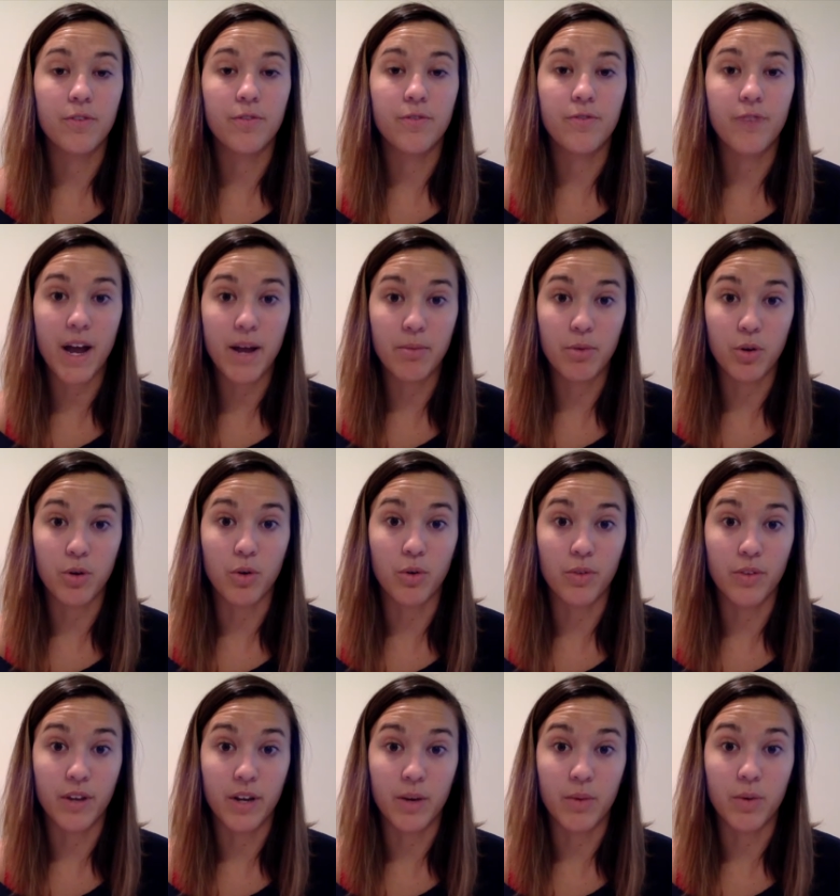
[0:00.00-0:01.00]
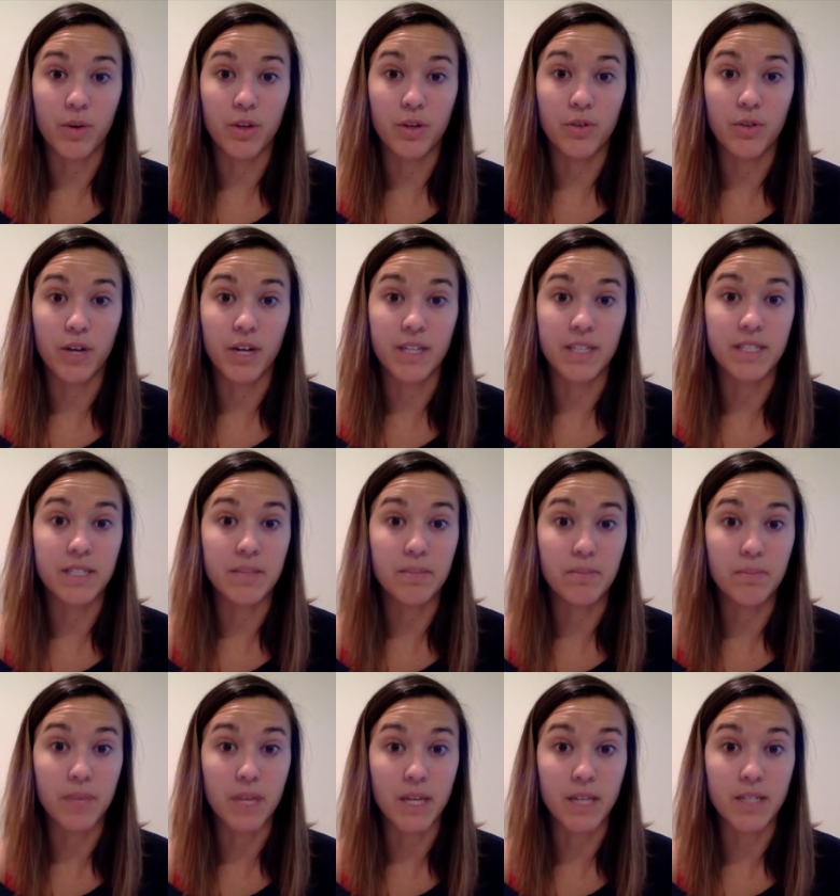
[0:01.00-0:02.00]
fiber goal that I want you guys to
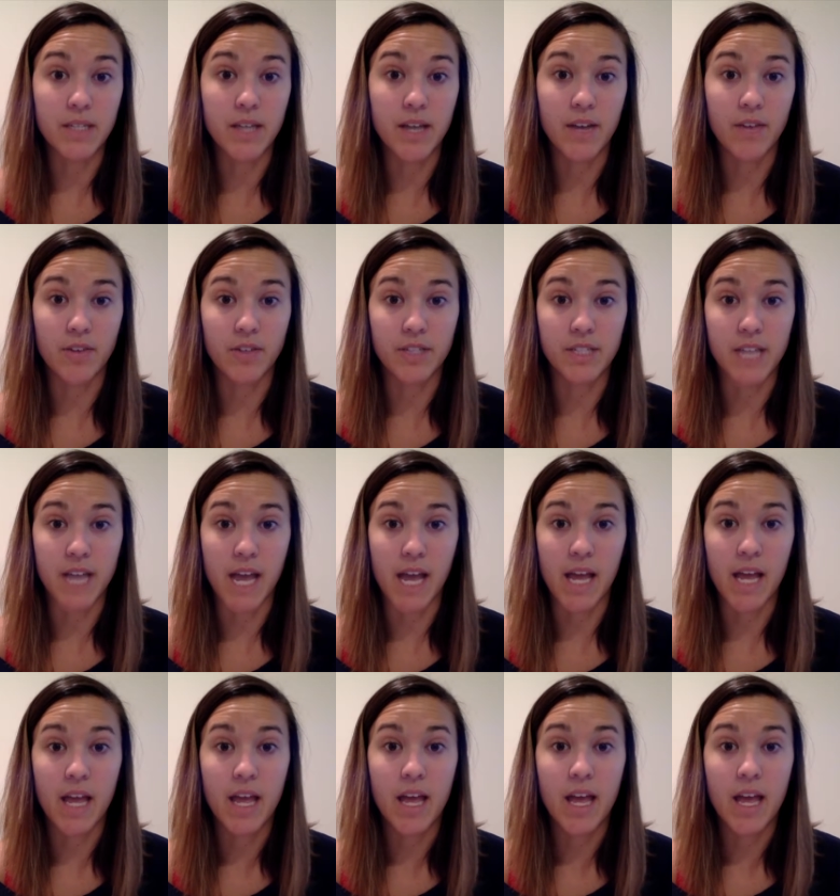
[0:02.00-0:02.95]
meet every day.